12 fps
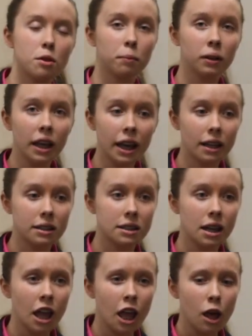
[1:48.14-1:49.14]
the plant,
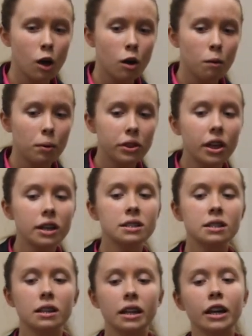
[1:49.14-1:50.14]
but
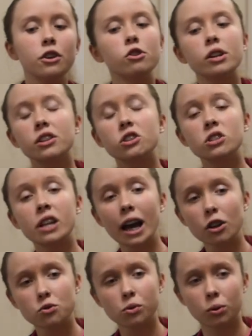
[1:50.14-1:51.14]
thus hindered its
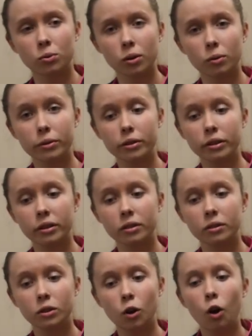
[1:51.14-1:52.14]
natural growth,
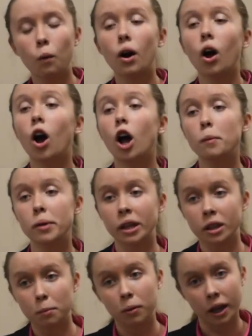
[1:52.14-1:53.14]
while
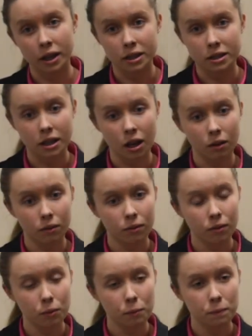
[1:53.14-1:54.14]
harming the plant itself.
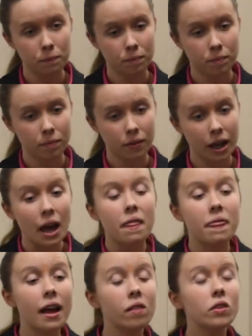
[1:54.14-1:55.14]

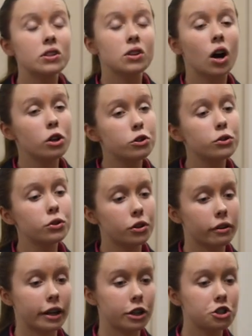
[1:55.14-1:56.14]
Then this
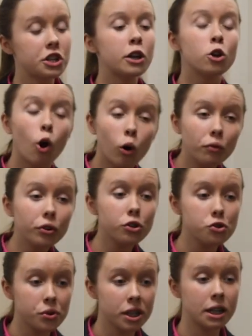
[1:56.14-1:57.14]
undernourished and
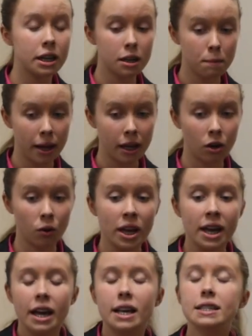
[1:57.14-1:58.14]
overtreated tomato
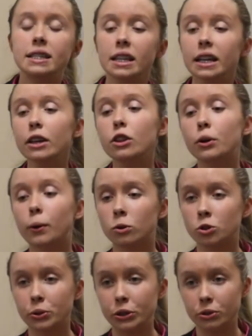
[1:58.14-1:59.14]
is sitting in the
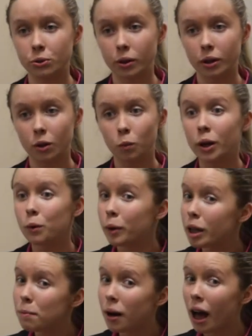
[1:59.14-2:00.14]
grocery store, where
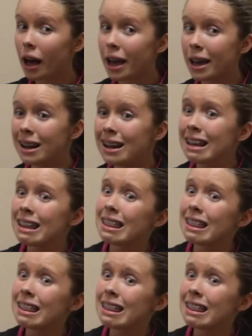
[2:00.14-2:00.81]
we buy it